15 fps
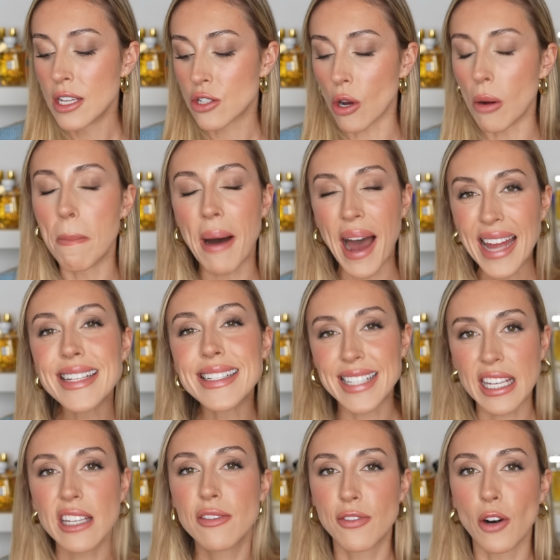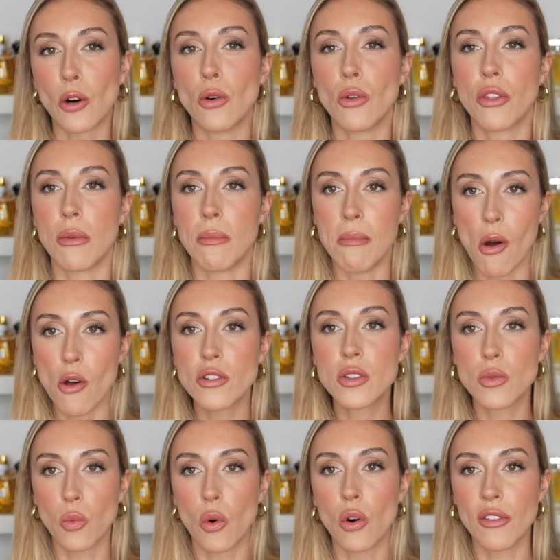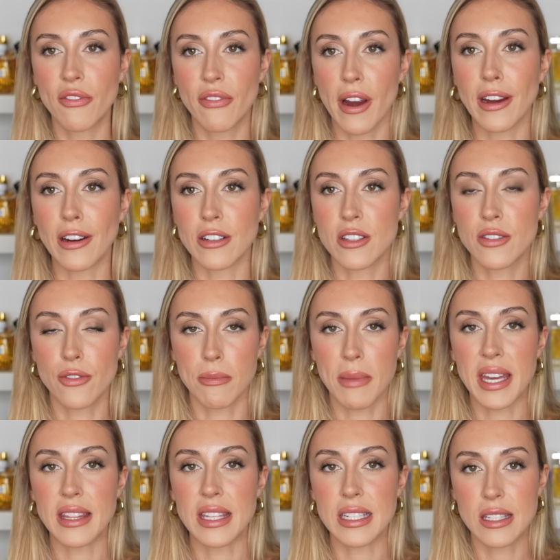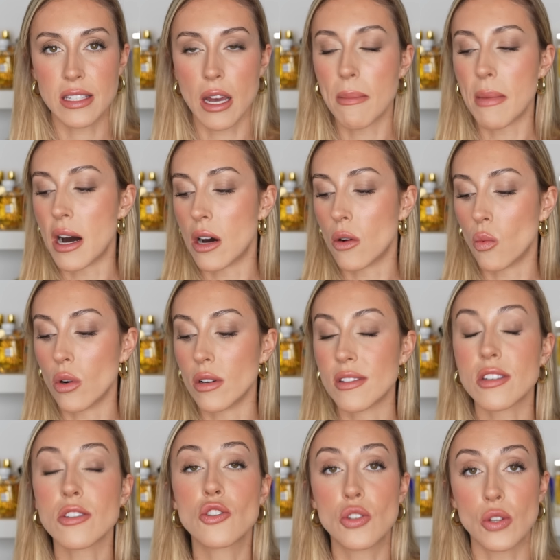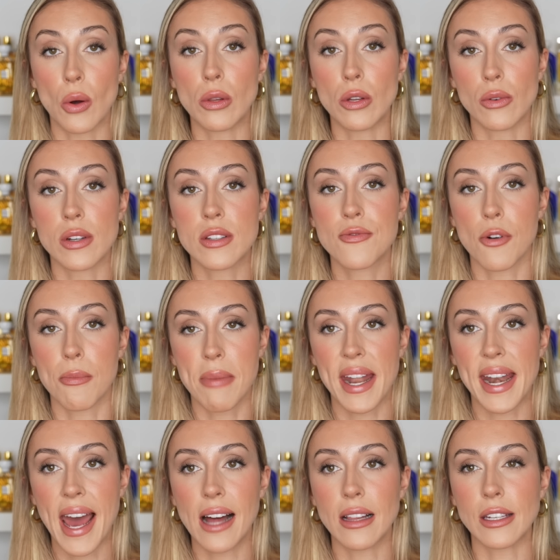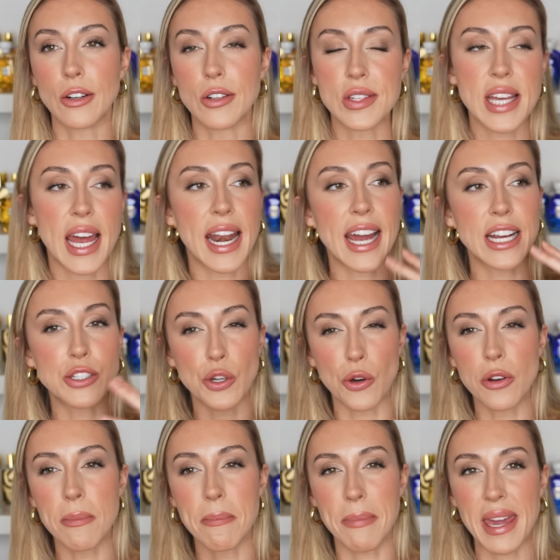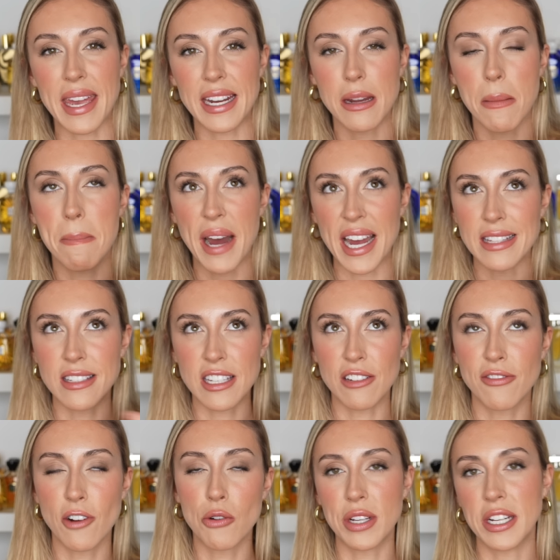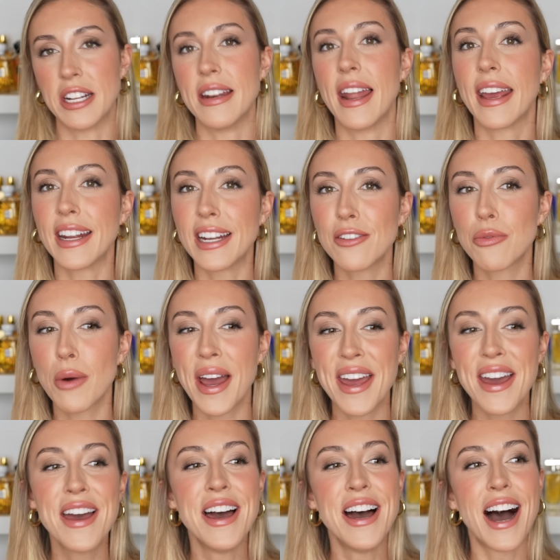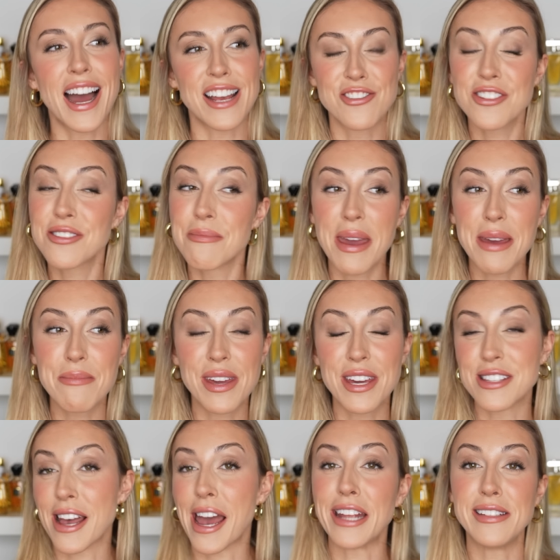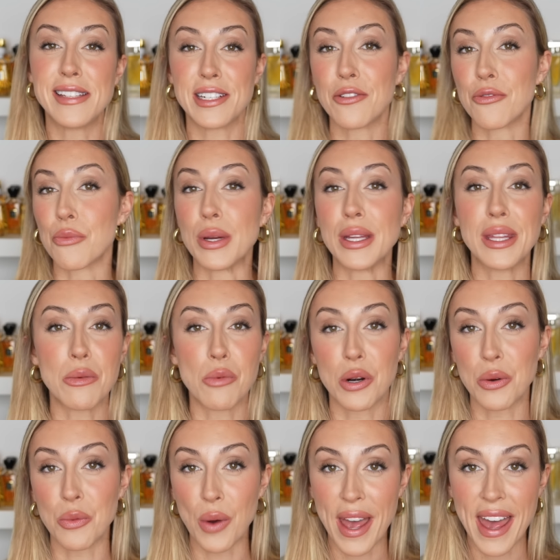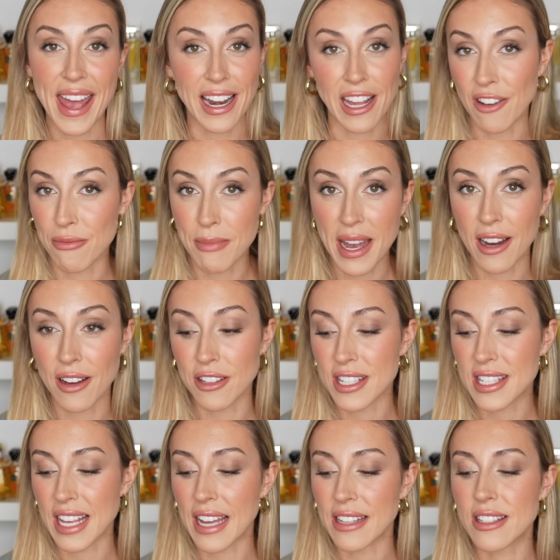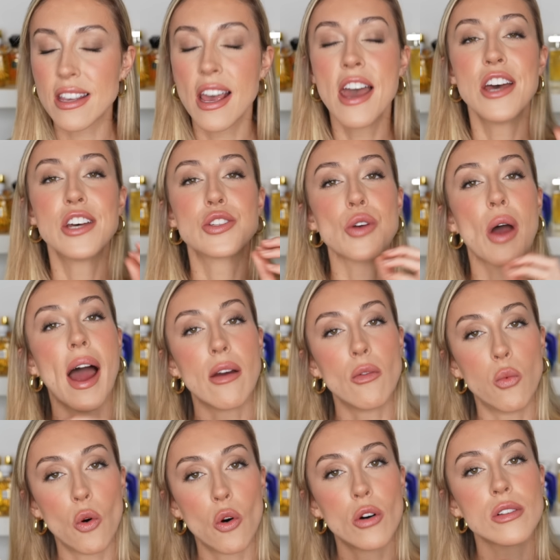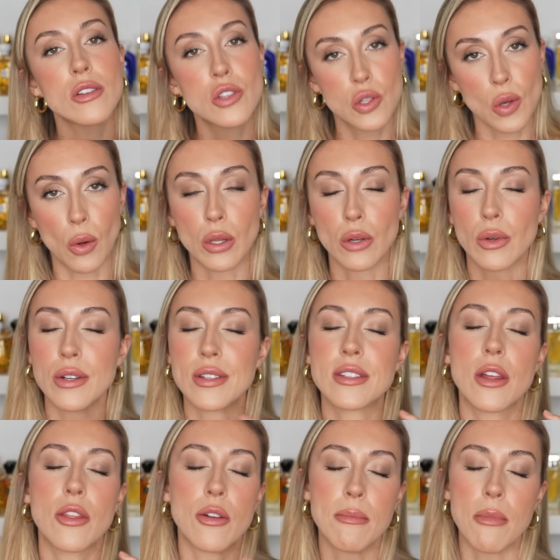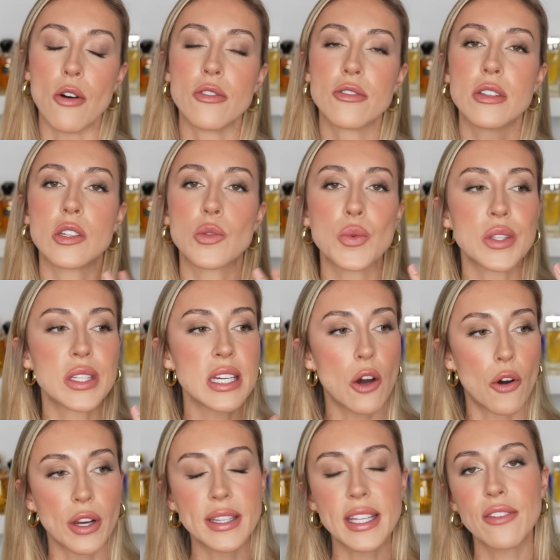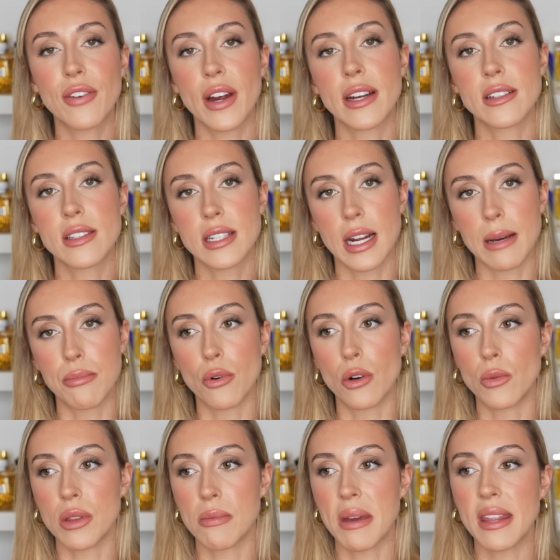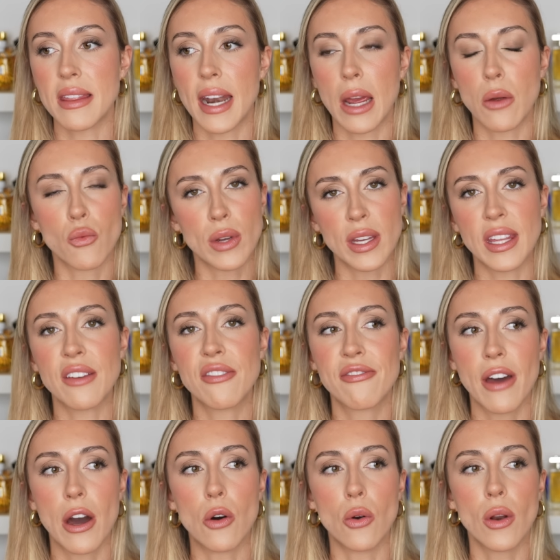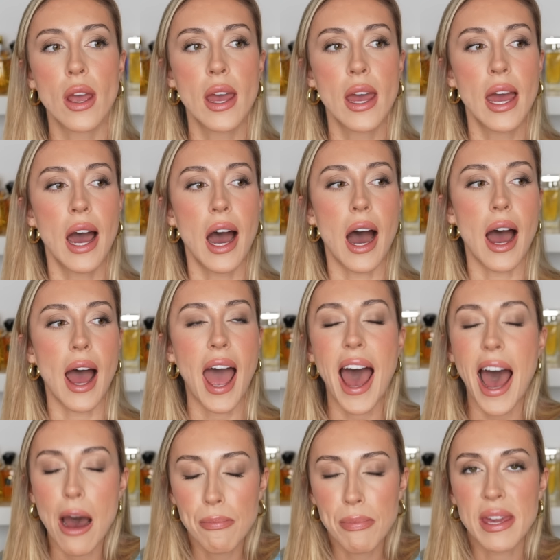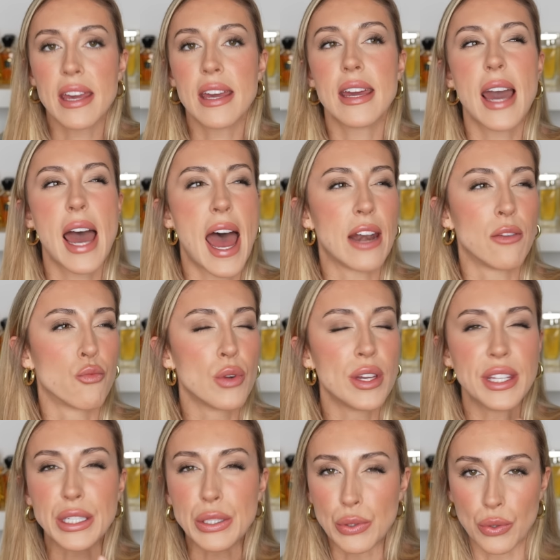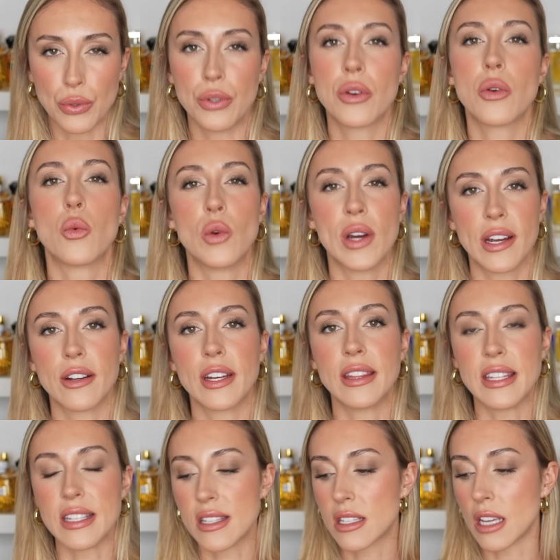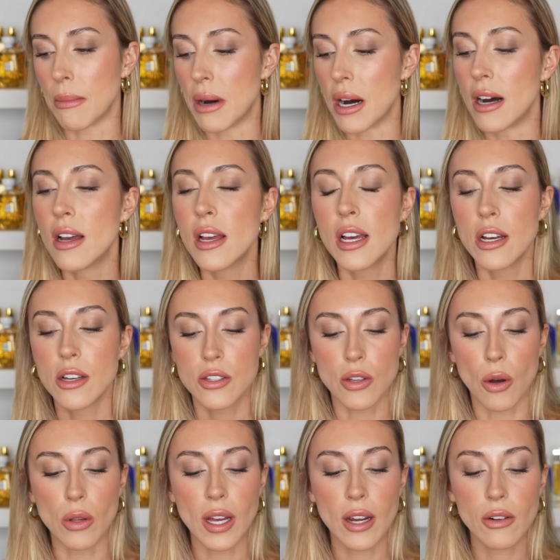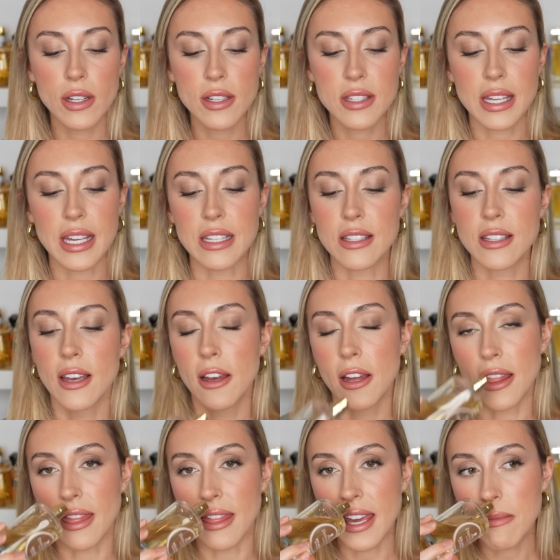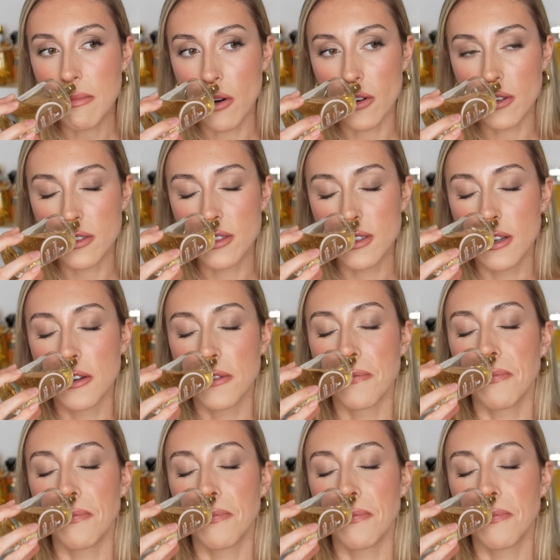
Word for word: So by default, the most worn fragrance for me this summer was Solaris from Penhaligons. And I don't mean by default in a negative way. I just mean because I didn't really want to wear any of my other scents. So I wore Solaris the most. This was the only fragrance that I brought with me that I really felt happy and really good wearing this summer. Solaris is the most